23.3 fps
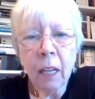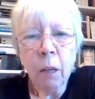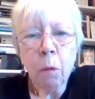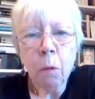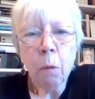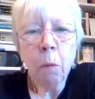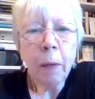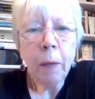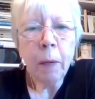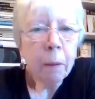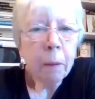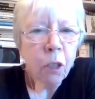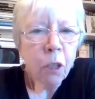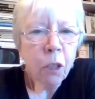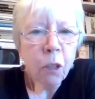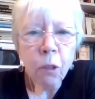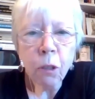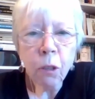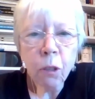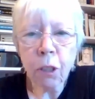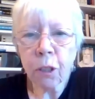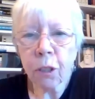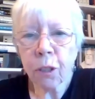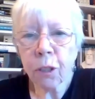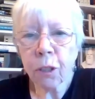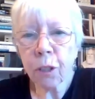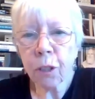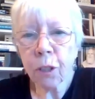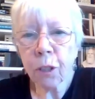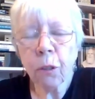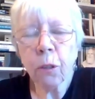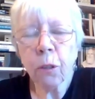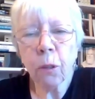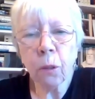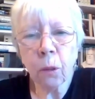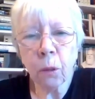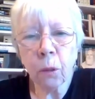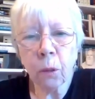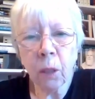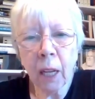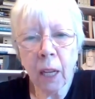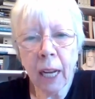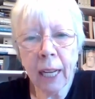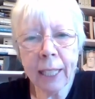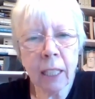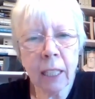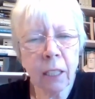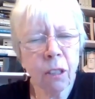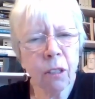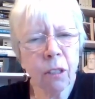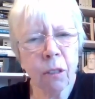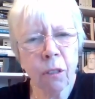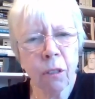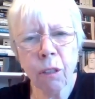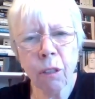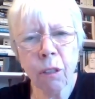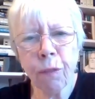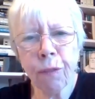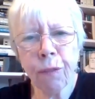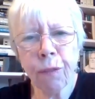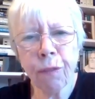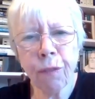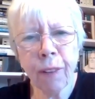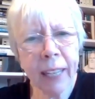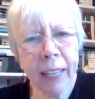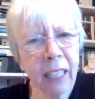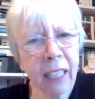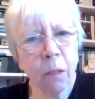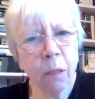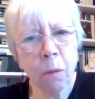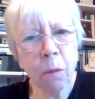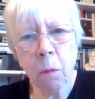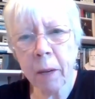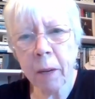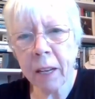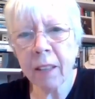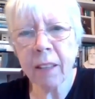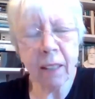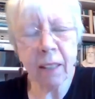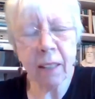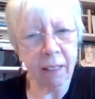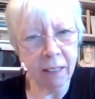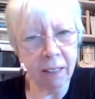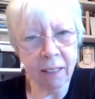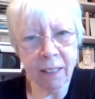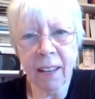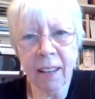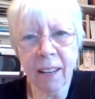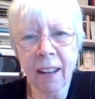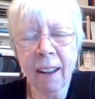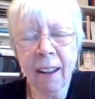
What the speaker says: we were taught at school, and it sort of fixed with us,